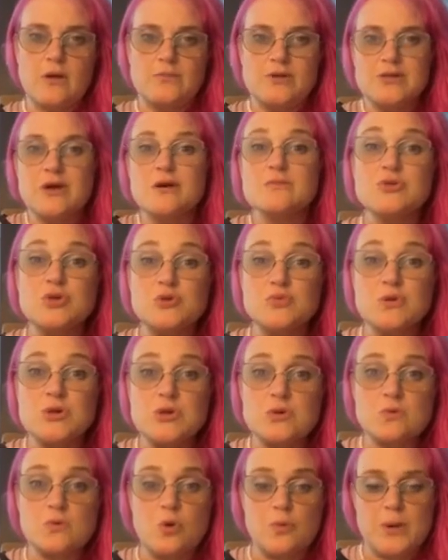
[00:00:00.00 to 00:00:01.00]
times do we
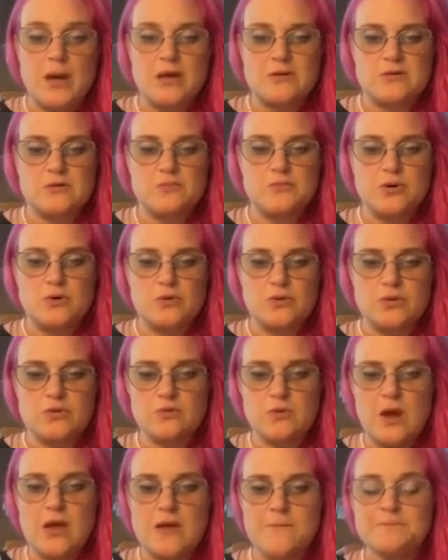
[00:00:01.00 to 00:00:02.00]
scroll past a post,
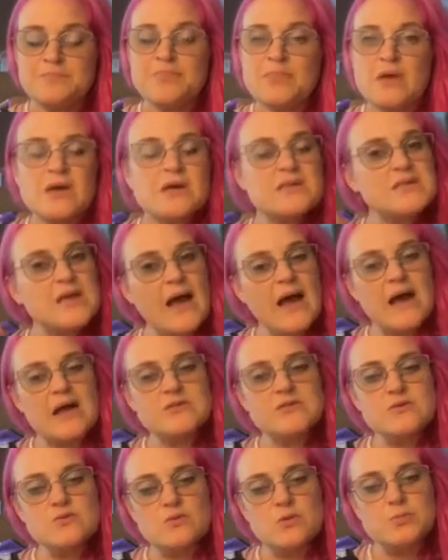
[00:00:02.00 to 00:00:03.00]
right? Because it
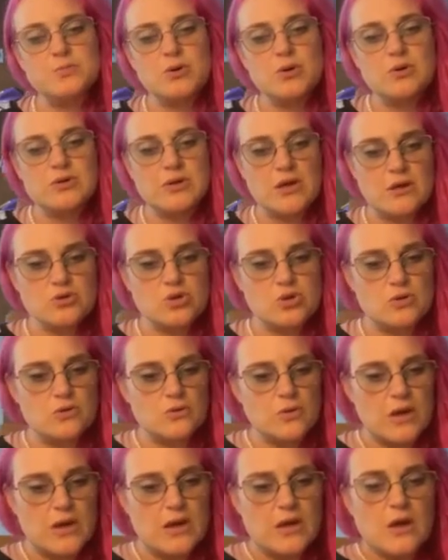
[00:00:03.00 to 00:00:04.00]
hasn't gripped our attention,
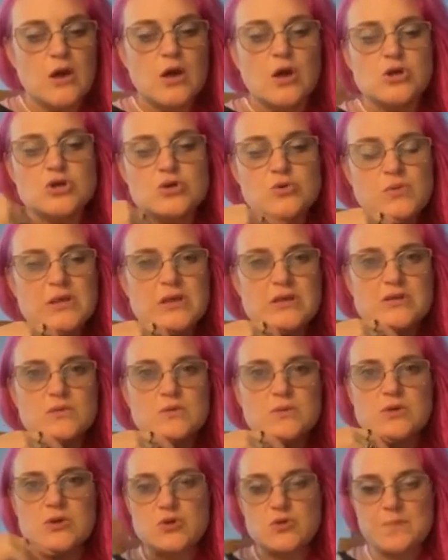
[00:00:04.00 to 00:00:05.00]
okay? So we need to
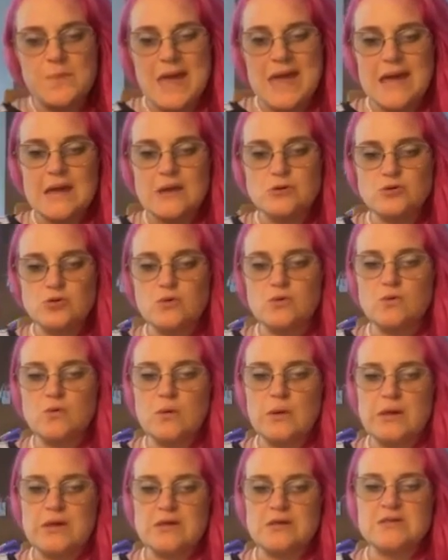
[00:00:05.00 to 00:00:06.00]
expand
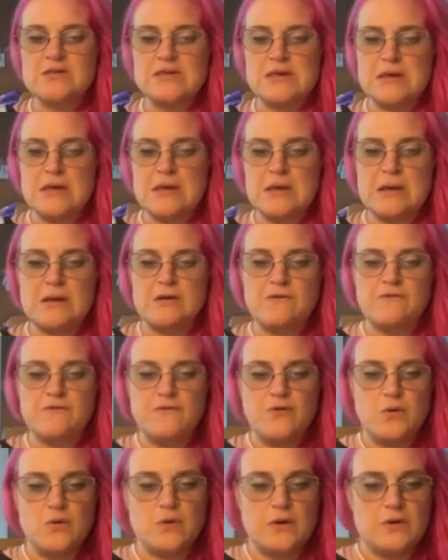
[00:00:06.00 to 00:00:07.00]
who is in
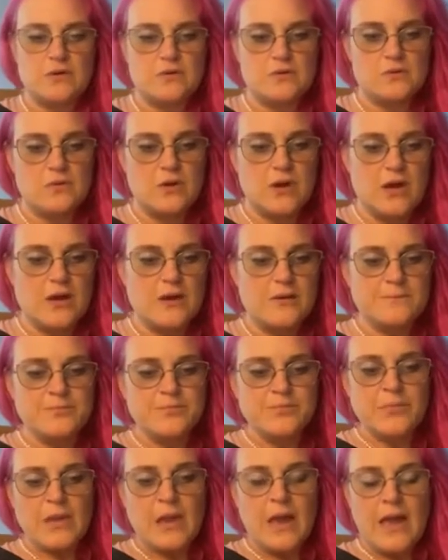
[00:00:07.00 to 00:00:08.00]
focus, okay?
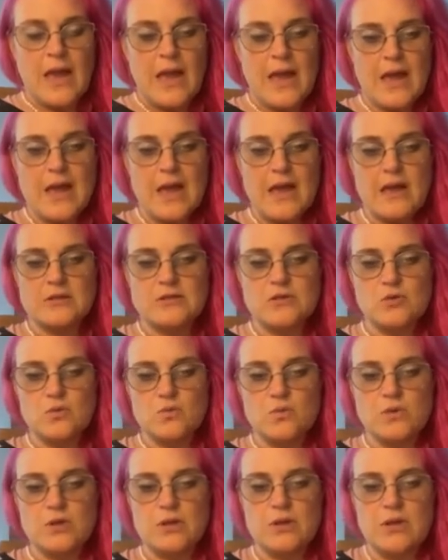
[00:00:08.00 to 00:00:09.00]
And
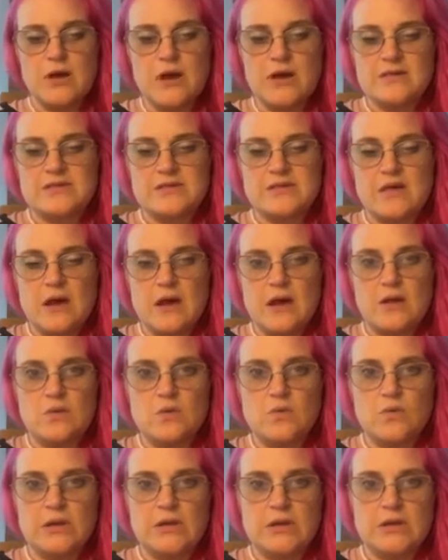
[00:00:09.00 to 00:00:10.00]
realize that
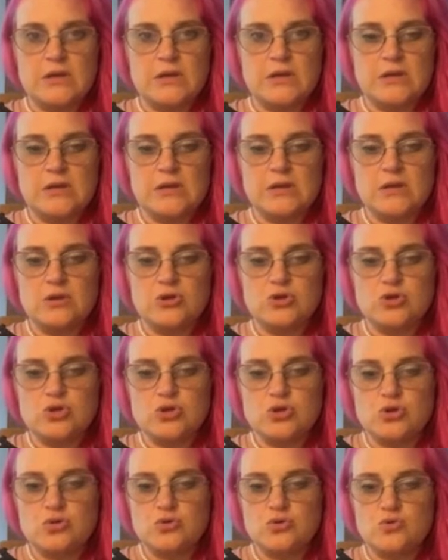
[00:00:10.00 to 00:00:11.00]
we need
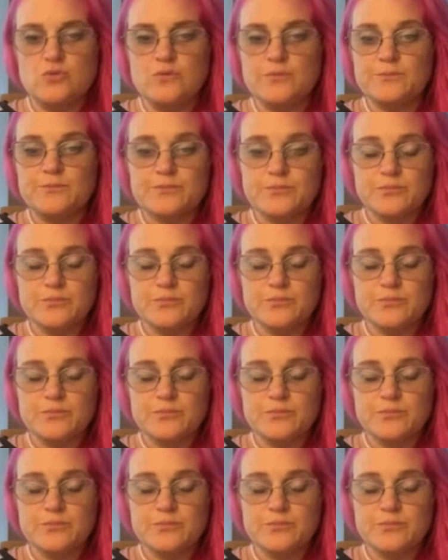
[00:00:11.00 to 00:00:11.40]
to